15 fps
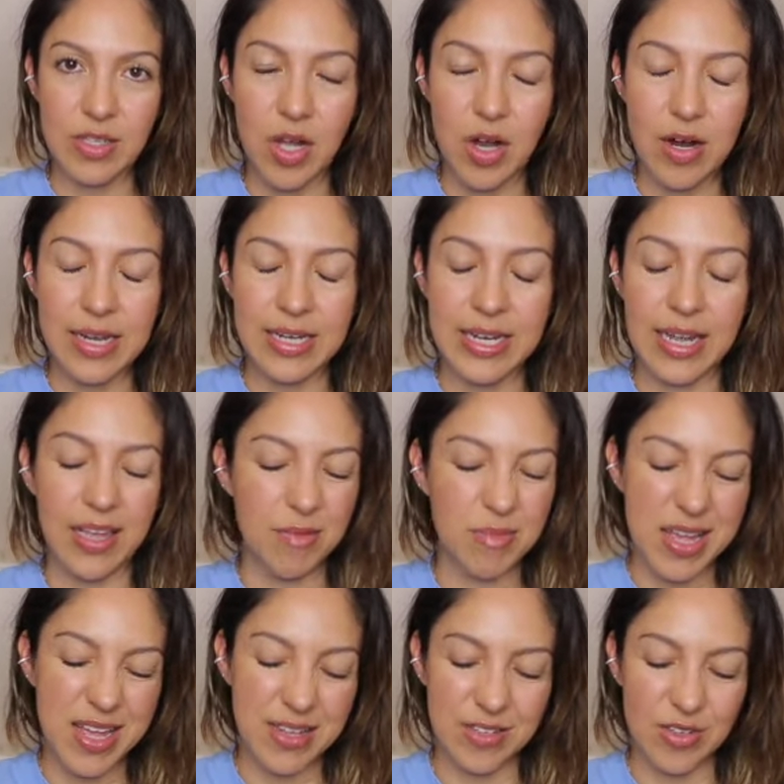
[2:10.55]
are and I'm
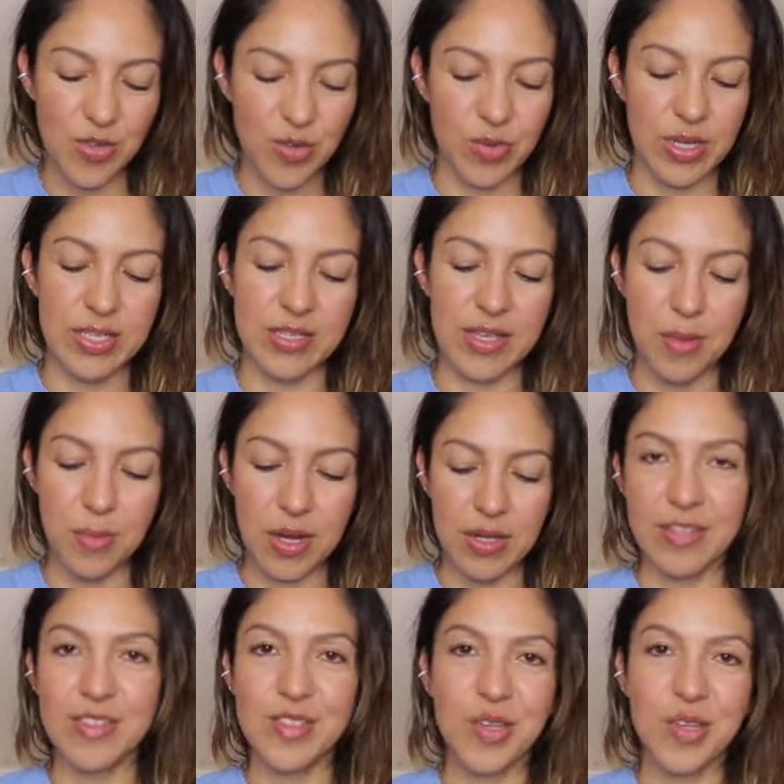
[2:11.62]
not too crazy about it.